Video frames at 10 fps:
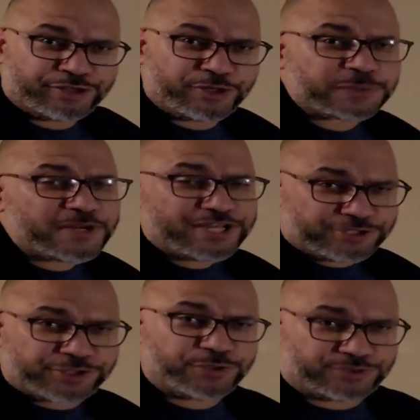There's been
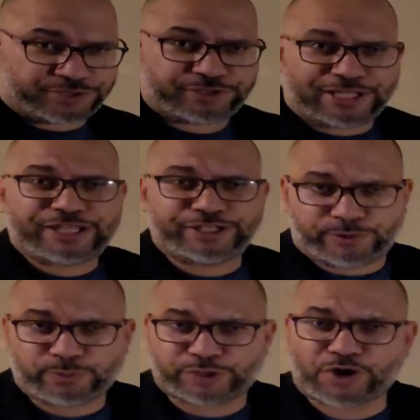issues
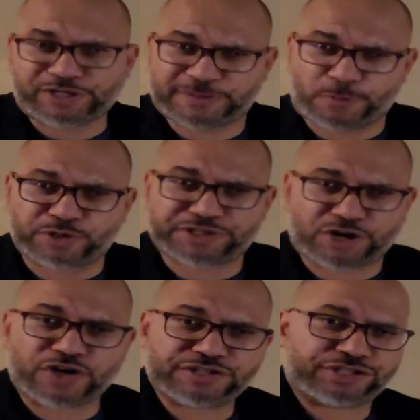lately regarding sports
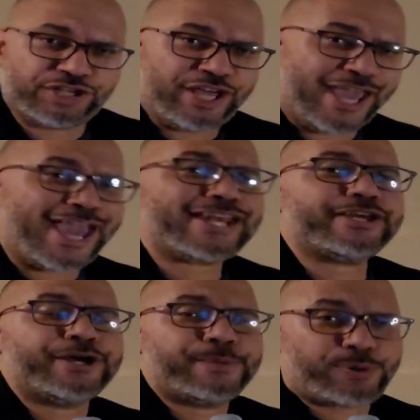cards
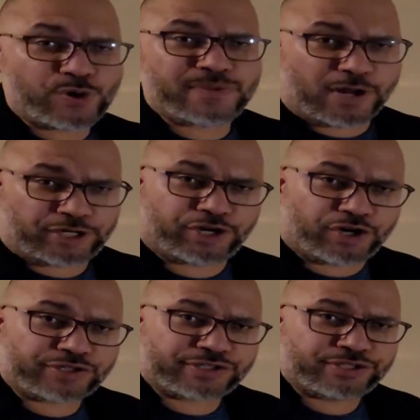and Pokemon
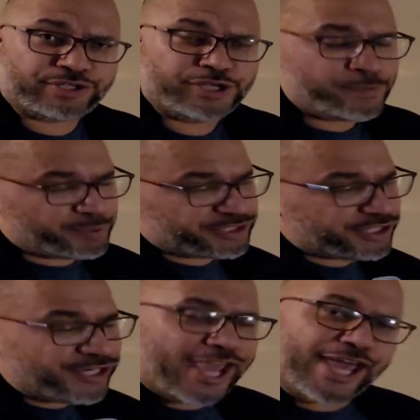cards. But
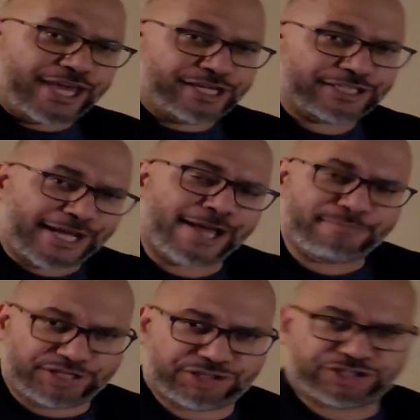today, like I
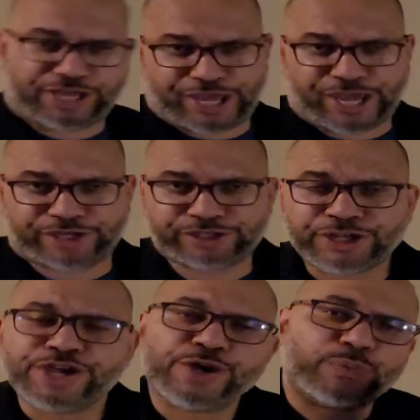mentioned ahead,
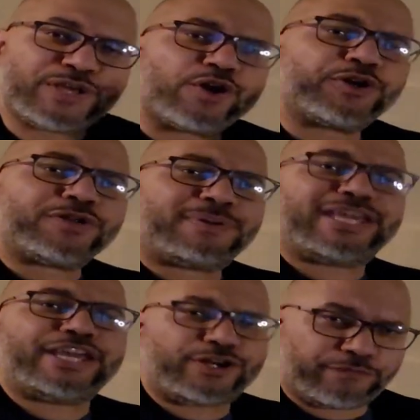we are gonna
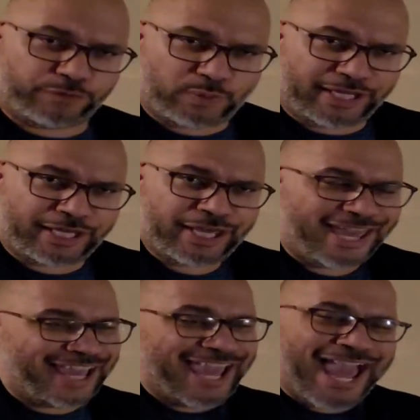be interviewing
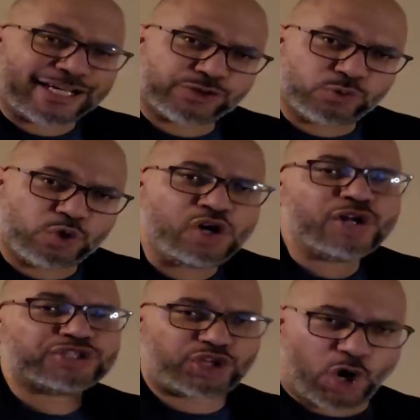a
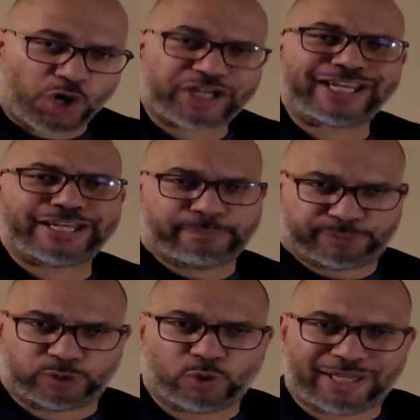actual Target
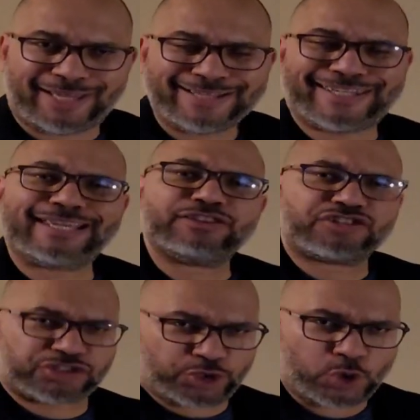employee to get the
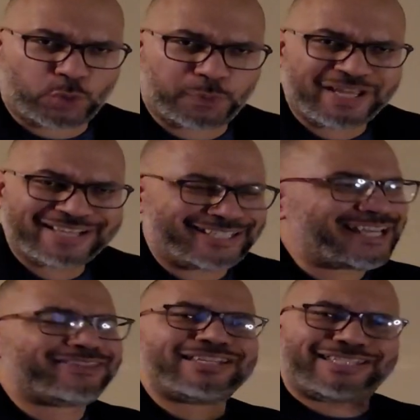scoop, to
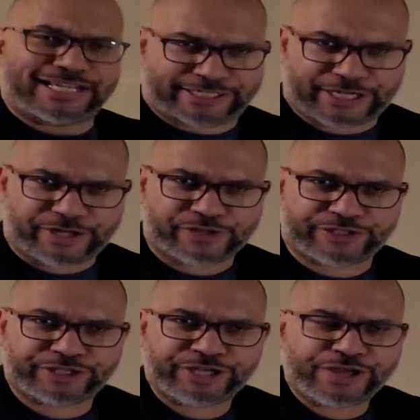get the
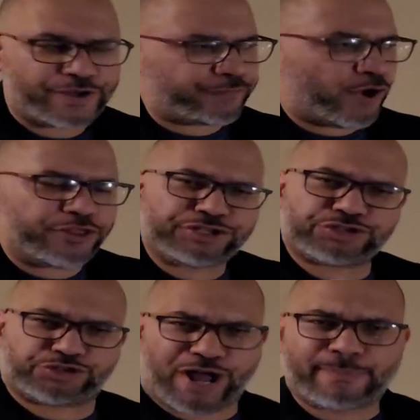details, of all
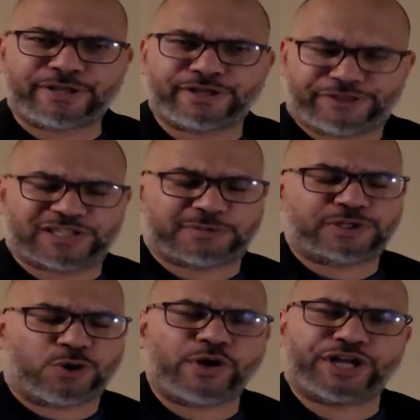this drama that's
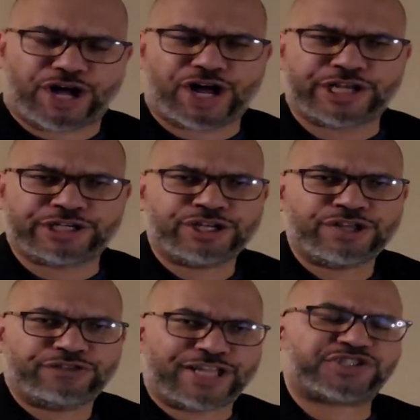been going on
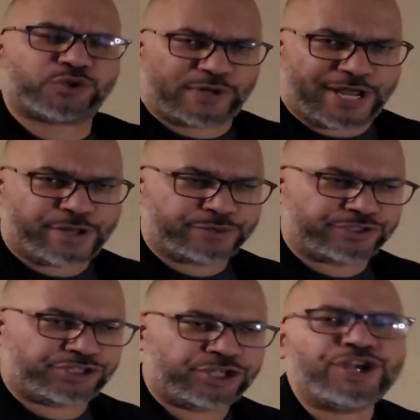that
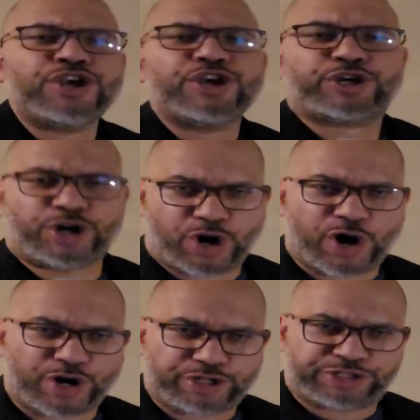surrounds
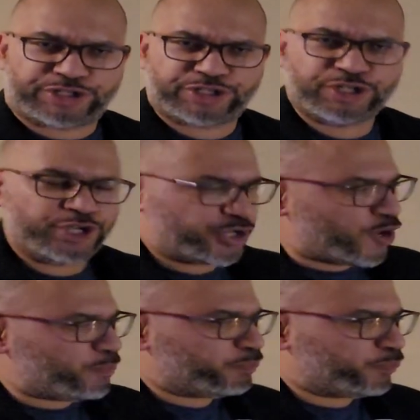cards.
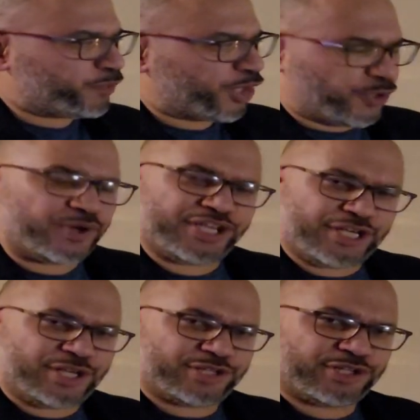Oh, here he
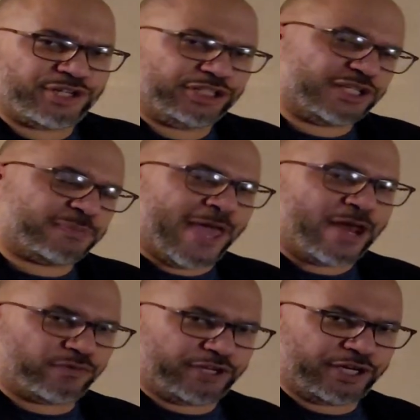is. Let's
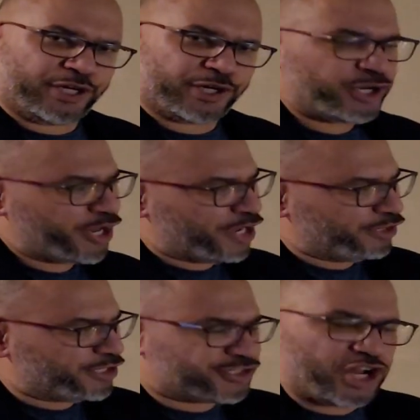pan over here
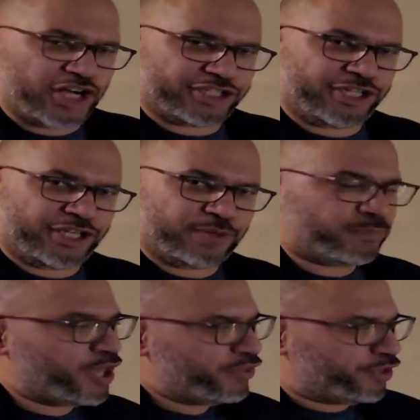and let's talk to
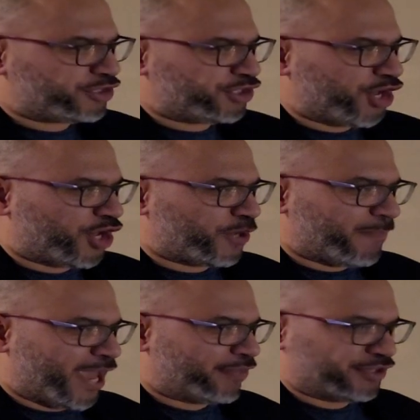him, this
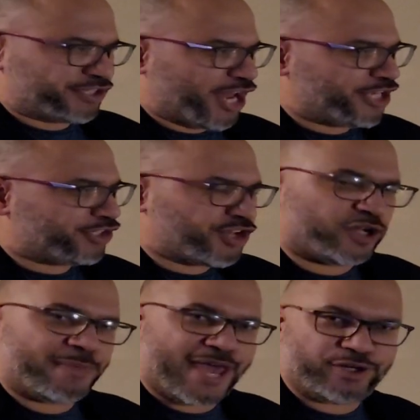young man, this nice
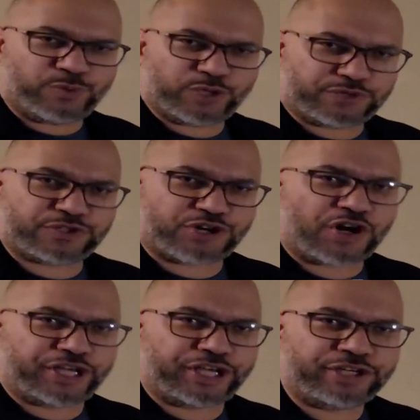young man who works for
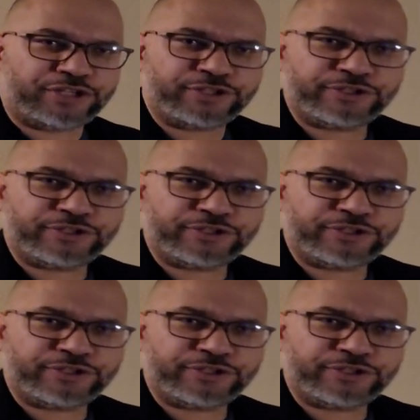Target.